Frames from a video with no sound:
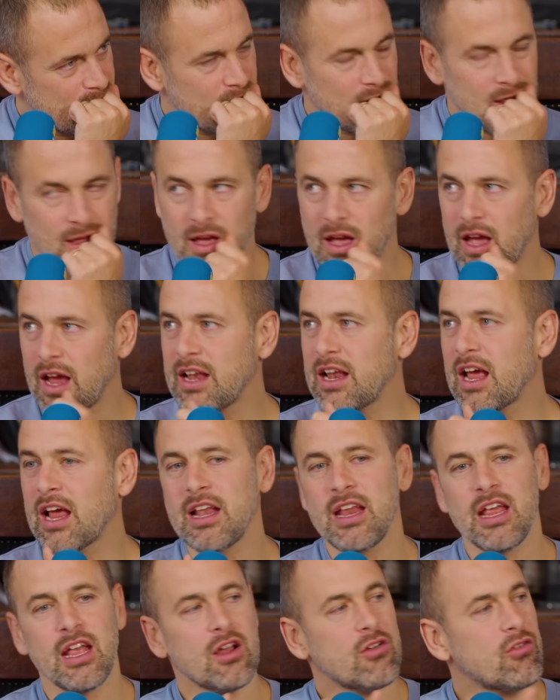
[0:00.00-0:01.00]
Amazing. Ain't,
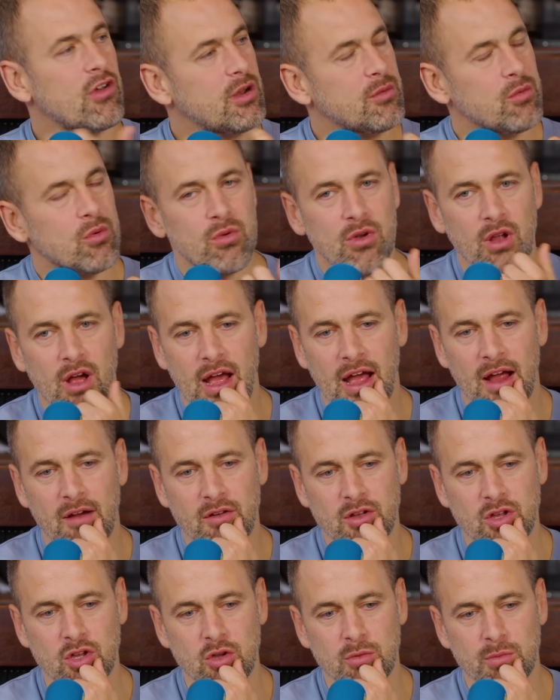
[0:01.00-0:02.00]
ain't it incredible? Like our
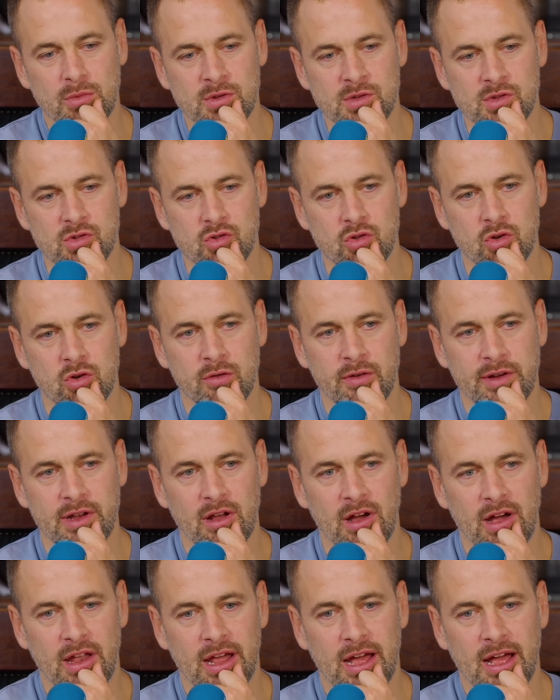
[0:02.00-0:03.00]
human story
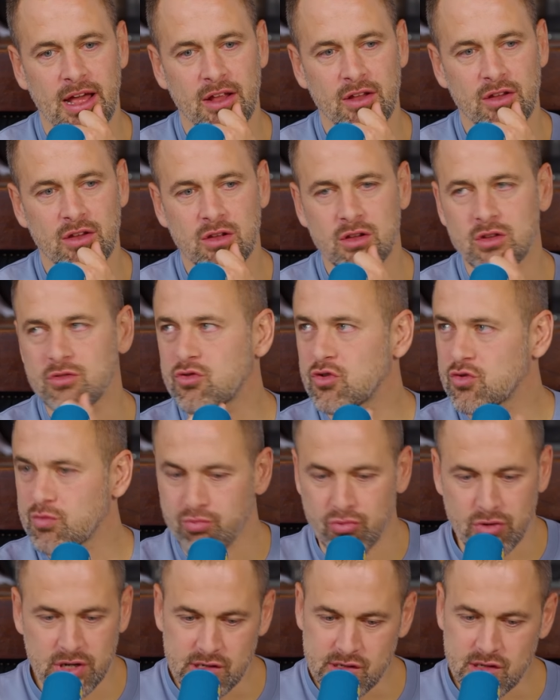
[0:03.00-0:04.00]
like that just
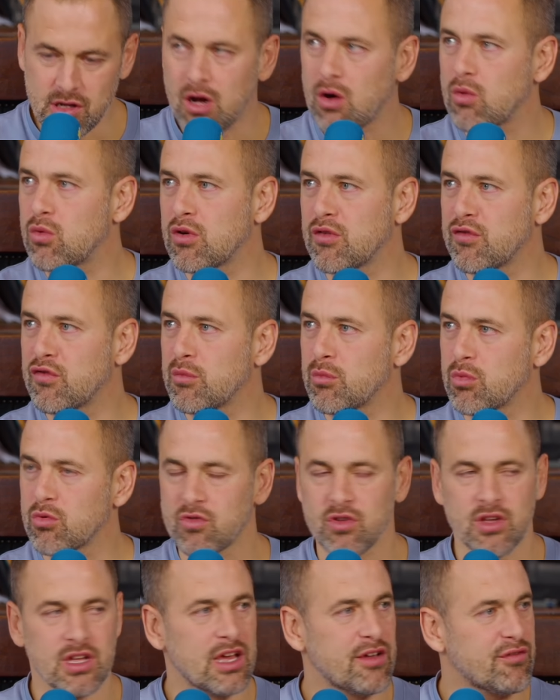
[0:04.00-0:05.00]
brings the whole of yeah. football
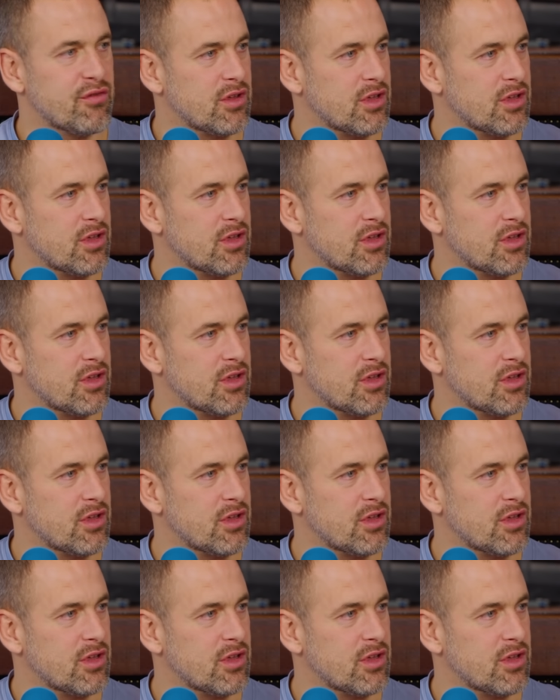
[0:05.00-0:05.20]
together.